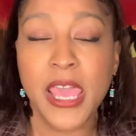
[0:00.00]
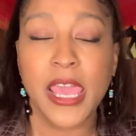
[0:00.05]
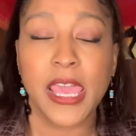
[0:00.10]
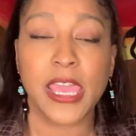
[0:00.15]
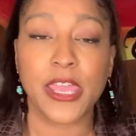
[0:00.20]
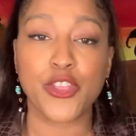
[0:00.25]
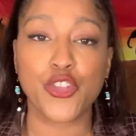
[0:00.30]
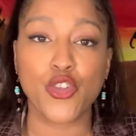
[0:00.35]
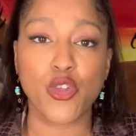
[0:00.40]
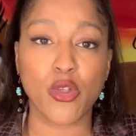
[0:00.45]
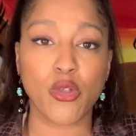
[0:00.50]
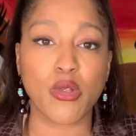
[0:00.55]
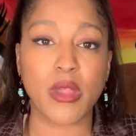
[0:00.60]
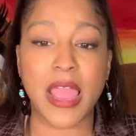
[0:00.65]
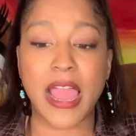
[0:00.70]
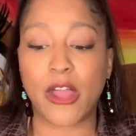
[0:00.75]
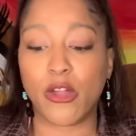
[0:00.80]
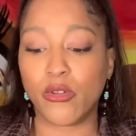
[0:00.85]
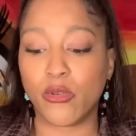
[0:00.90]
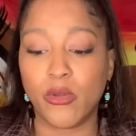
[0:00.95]
and you're
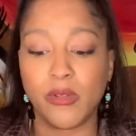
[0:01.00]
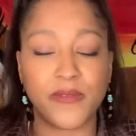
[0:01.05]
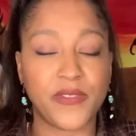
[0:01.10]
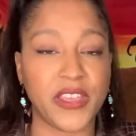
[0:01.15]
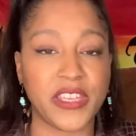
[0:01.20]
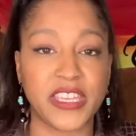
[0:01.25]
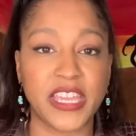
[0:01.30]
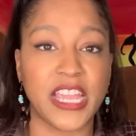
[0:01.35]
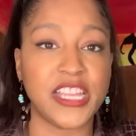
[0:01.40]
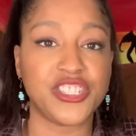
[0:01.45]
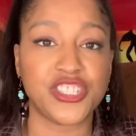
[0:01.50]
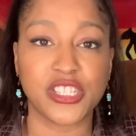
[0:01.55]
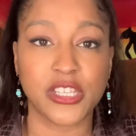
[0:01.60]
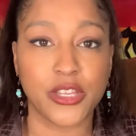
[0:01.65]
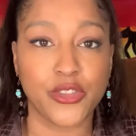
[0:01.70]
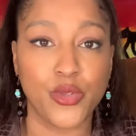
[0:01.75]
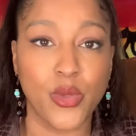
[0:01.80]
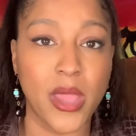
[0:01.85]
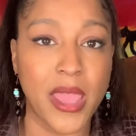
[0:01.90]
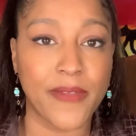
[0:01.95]
out on vacation
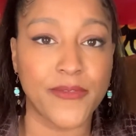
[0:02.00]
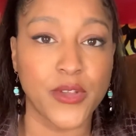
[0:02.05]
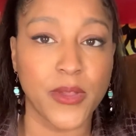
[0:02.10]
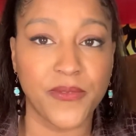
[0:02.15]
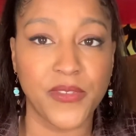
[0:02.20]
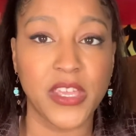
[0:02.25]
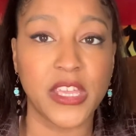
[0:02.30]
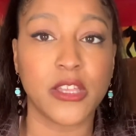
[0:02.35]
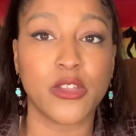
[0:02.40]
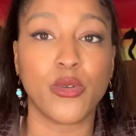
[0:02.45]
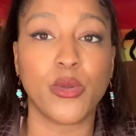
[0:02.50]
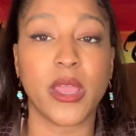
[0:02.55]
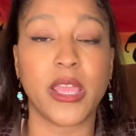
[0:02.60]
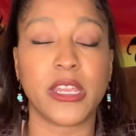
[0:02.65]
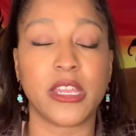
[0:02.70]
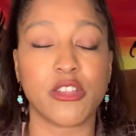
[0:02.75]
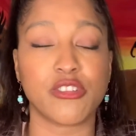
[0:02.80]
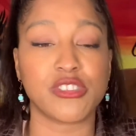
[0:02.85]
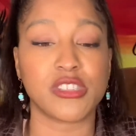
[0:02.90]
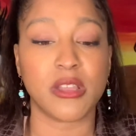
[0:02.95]
and you have your vehicle and
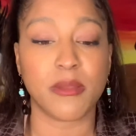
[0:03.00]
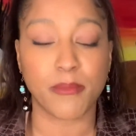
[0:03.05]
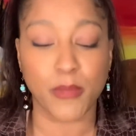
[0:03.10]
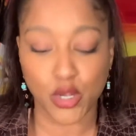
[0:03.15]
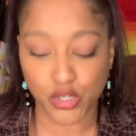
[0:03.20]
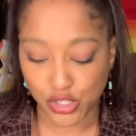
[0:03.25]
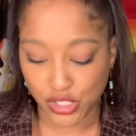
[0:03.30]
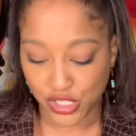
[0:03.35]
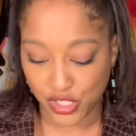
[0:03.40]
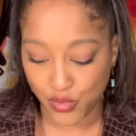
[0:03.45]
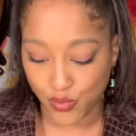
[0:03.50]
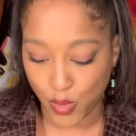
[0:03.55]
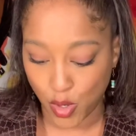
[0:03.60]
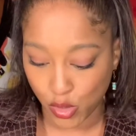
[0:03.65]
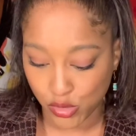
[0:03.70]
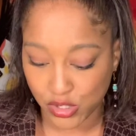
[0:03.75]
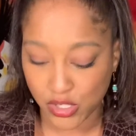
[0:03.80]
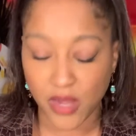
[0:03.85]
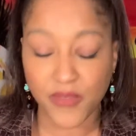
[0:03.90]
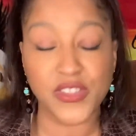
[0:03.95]
there's an emergency
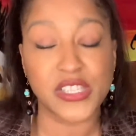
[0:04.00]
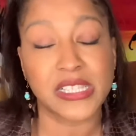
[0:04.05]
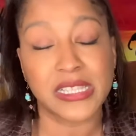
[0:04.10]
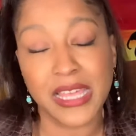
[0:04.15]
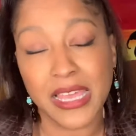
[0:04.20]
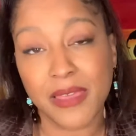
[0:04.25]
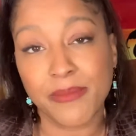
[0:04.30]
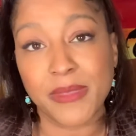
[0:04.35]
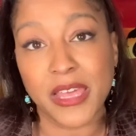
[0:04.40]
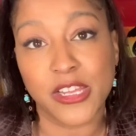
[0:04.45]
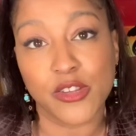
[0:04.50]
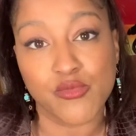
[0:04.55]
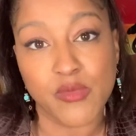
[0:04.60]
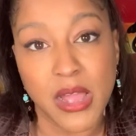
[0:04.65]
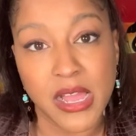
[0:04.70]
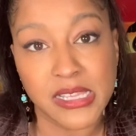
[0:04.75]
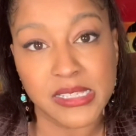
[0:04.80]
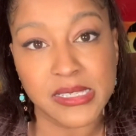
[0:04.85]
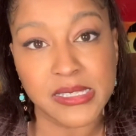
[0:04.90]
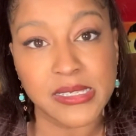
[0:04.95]
road service claim that
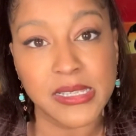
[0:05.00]
arises,